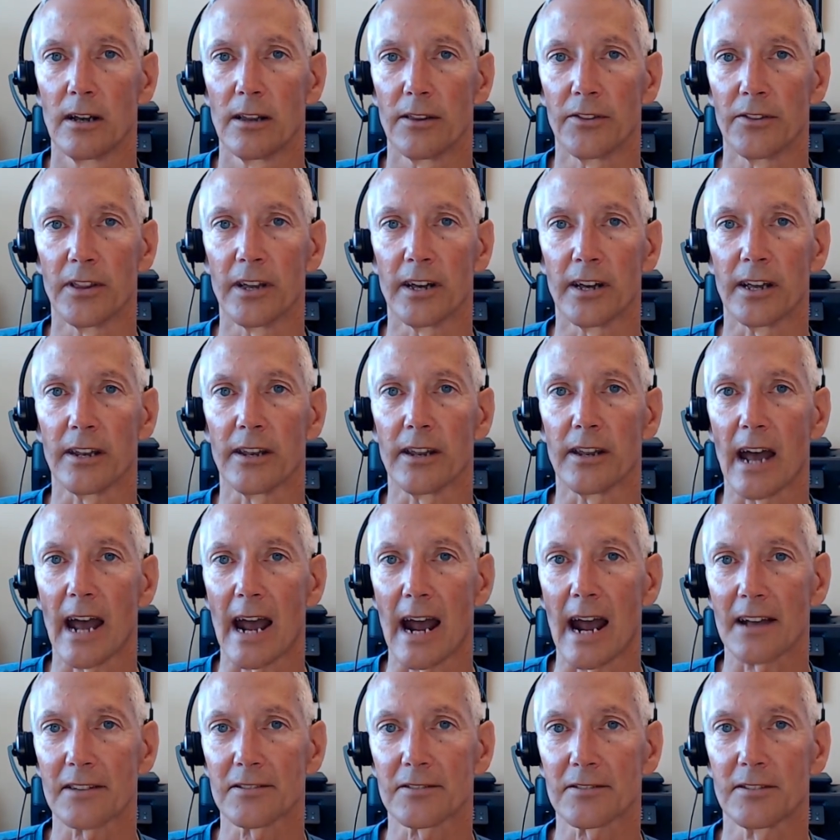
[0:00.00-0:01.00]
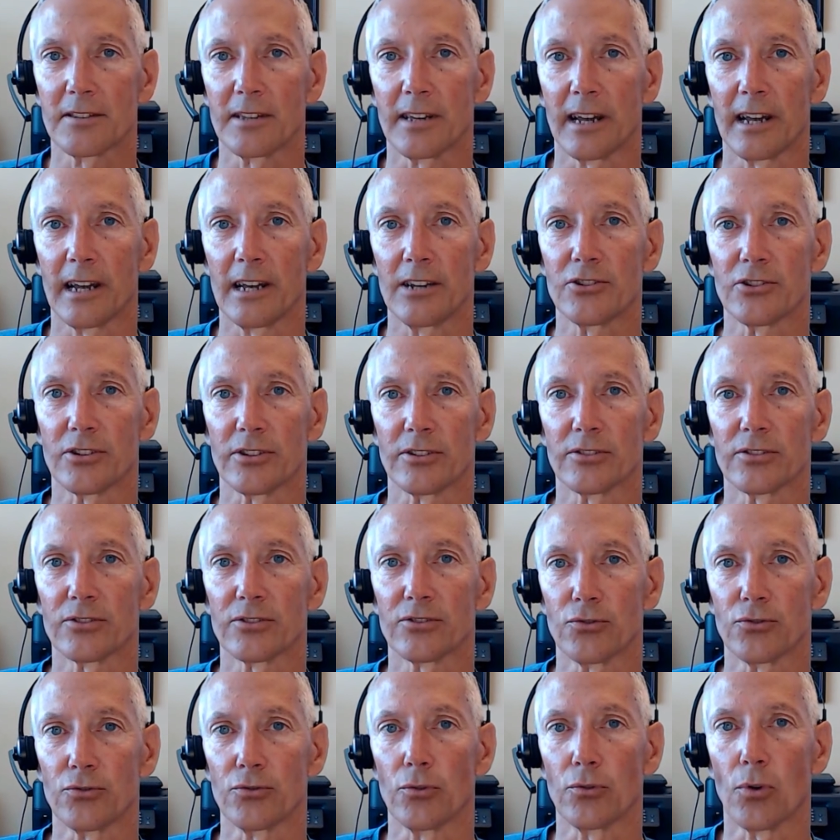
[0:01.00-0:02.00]
then ask the agent
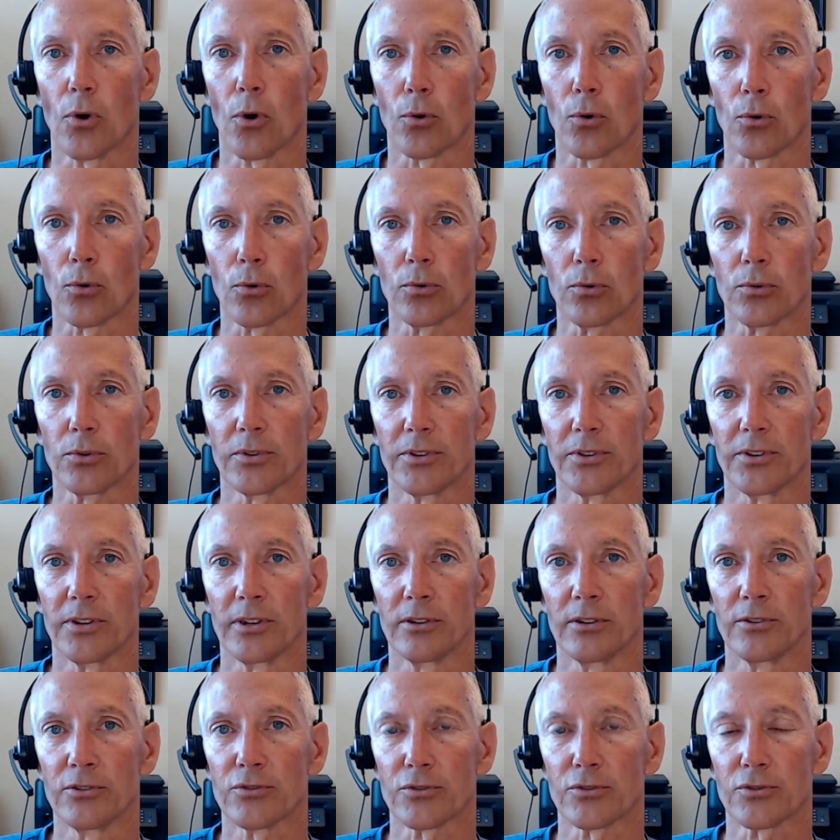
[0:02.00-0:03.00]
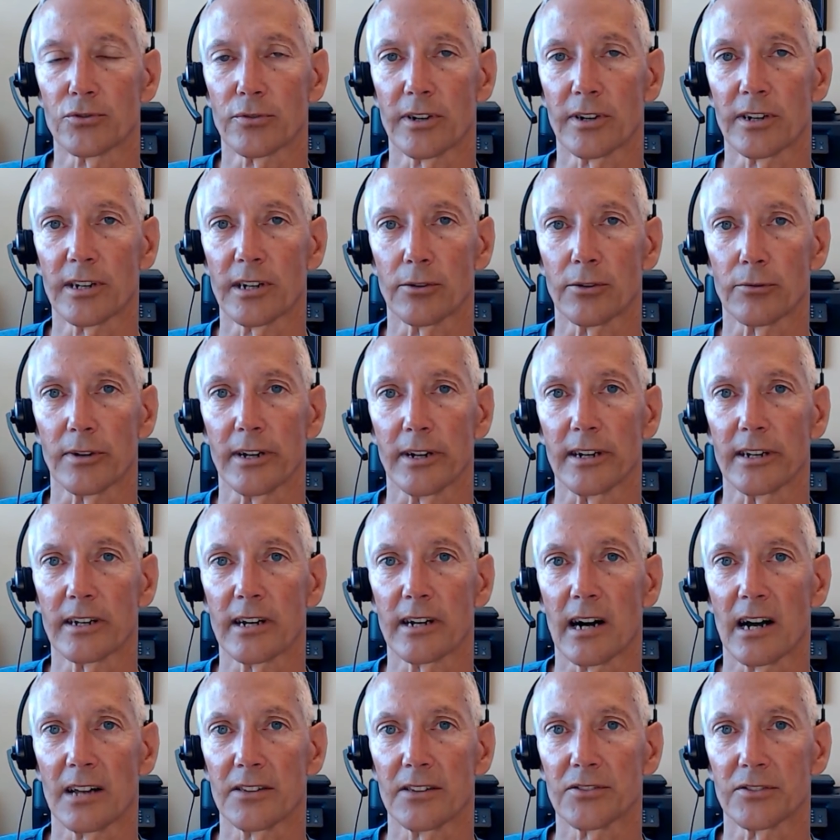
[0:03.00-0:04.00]
to hold the interest crediting rate
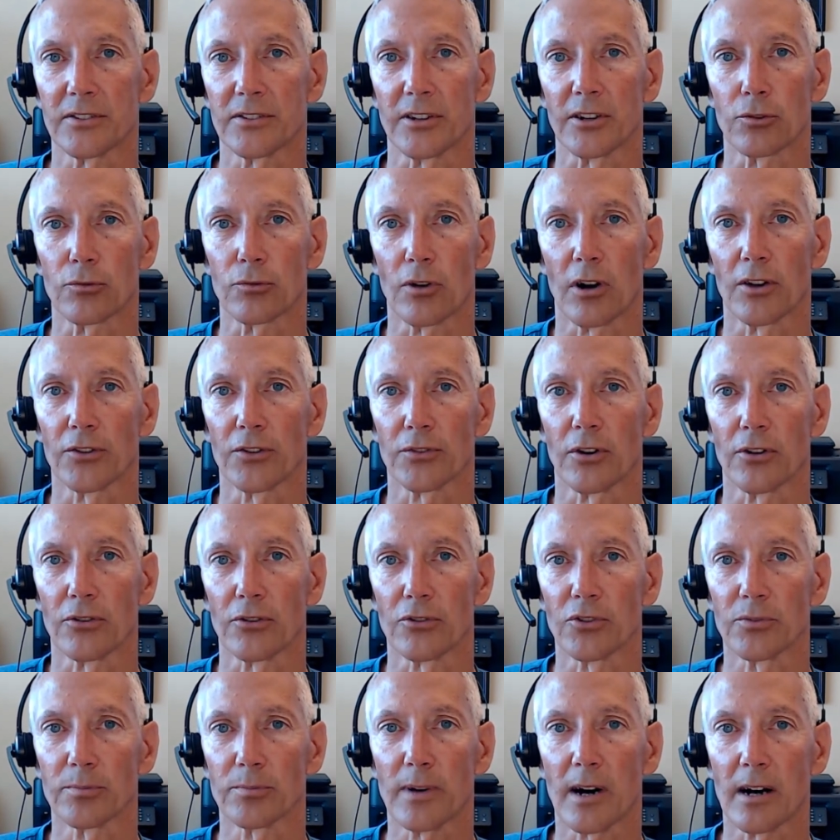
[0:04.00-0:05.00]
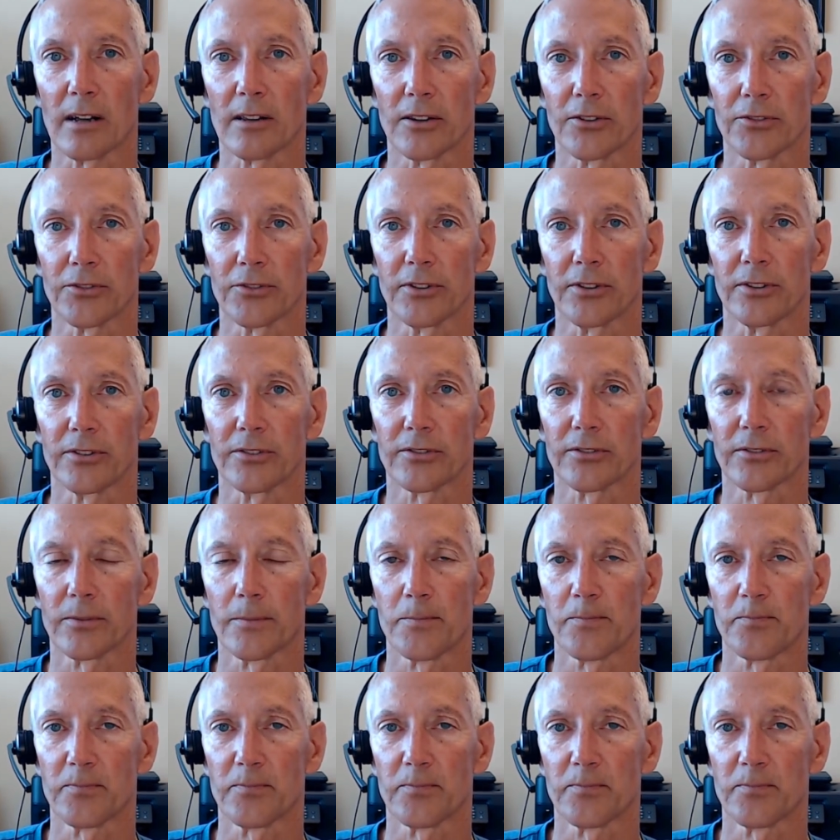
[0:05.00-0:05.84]
constant across all those policies.